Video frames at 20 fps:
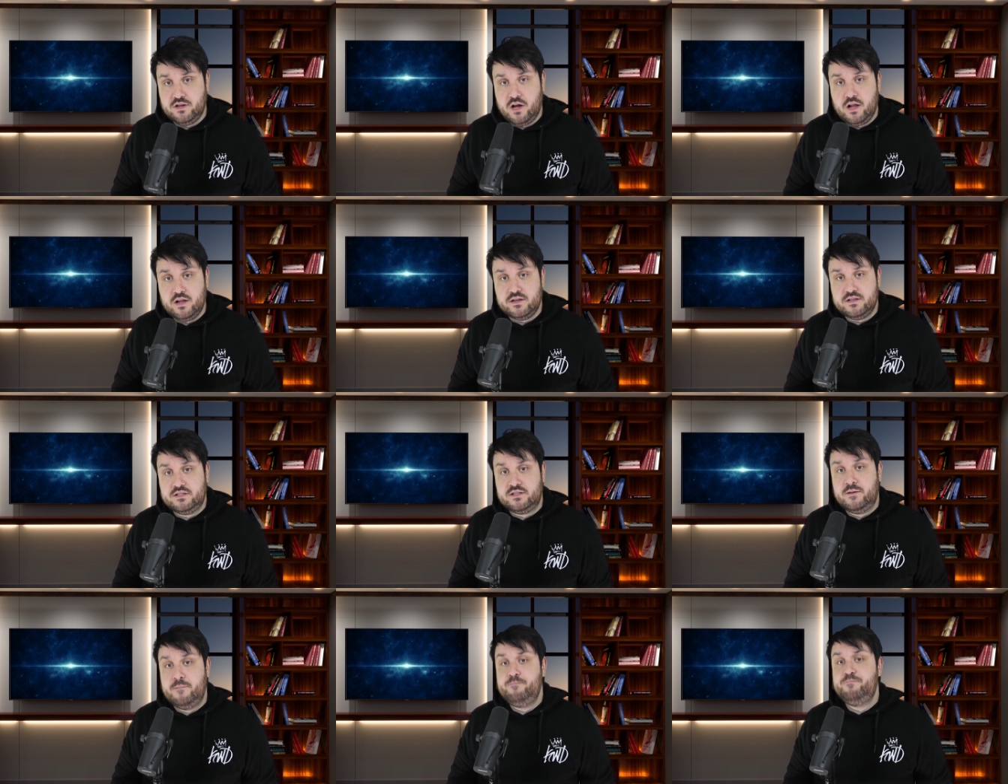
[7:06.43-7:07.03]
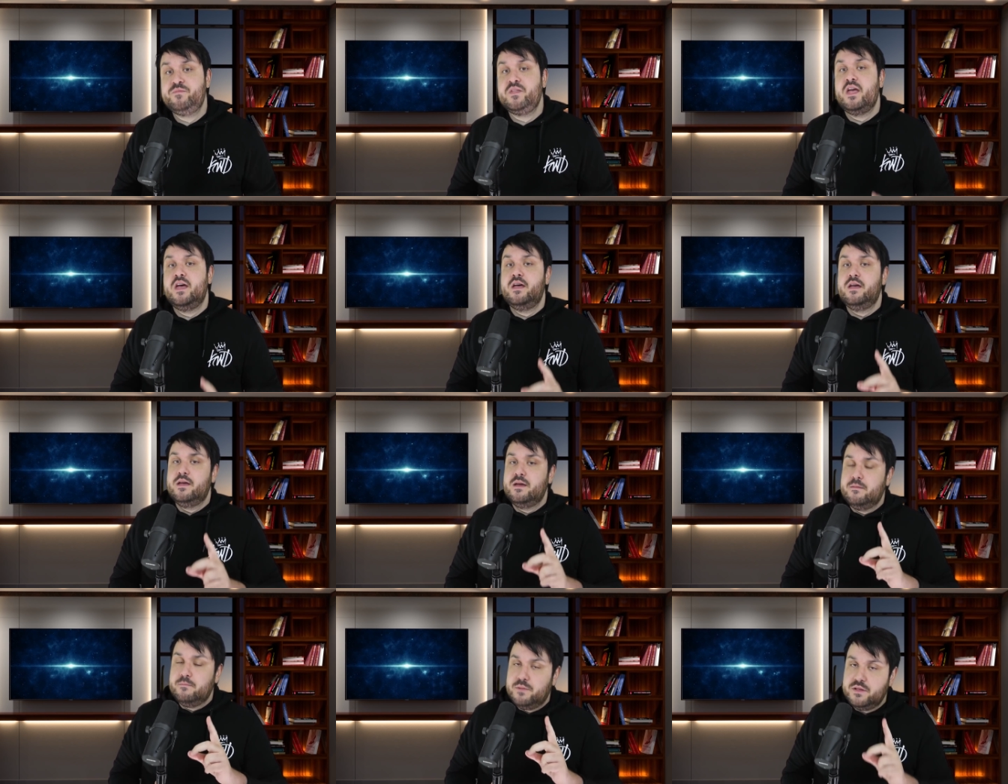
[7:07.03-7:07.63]

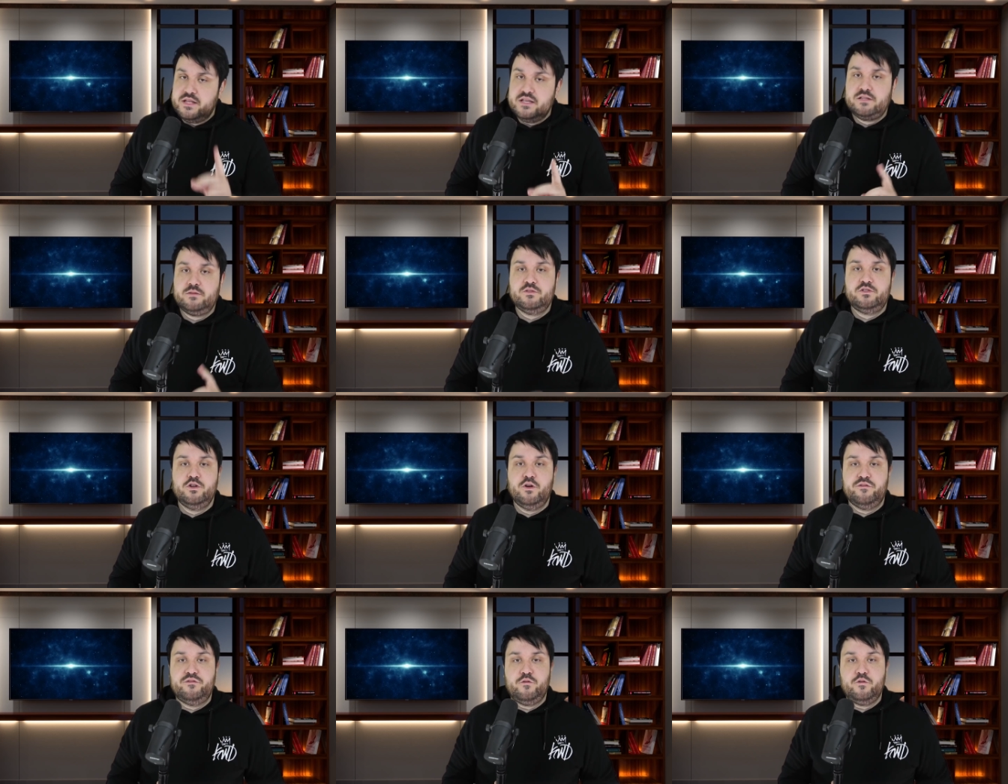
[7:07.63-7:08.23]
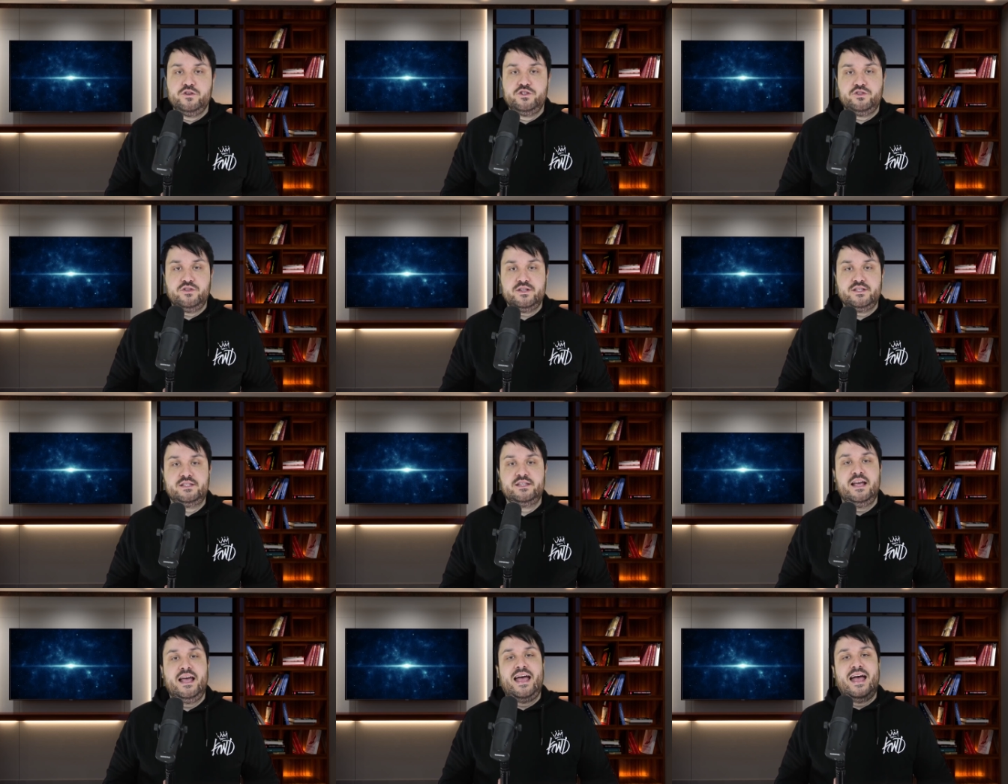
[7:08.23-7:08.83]
But this was no
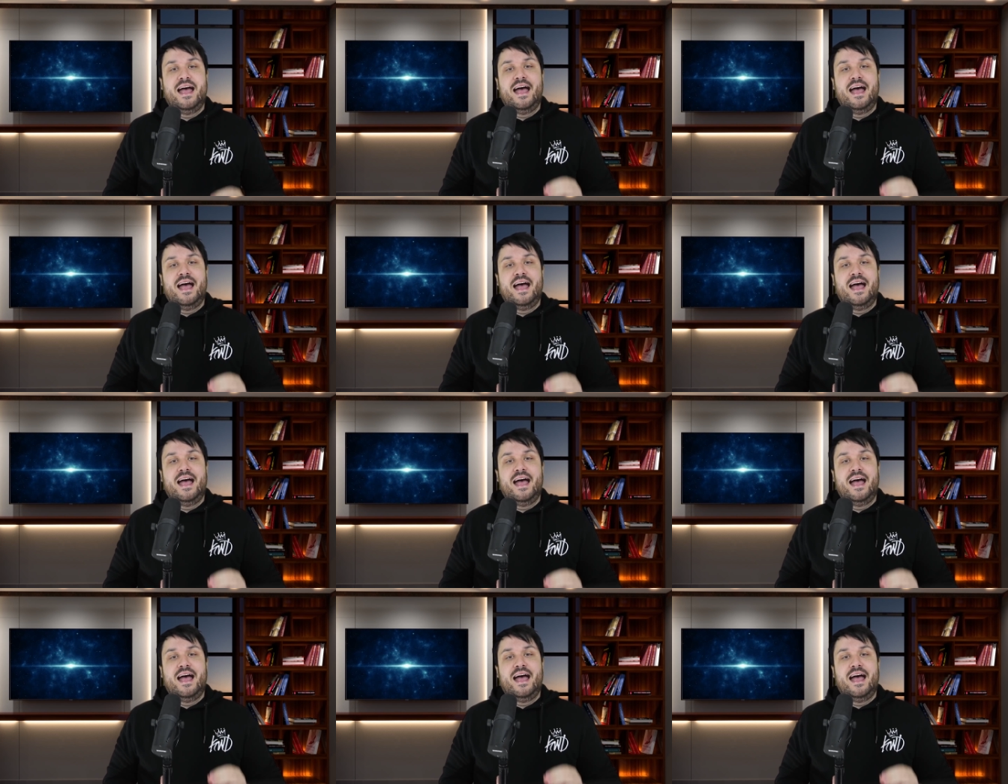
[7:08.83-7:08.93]
fortress,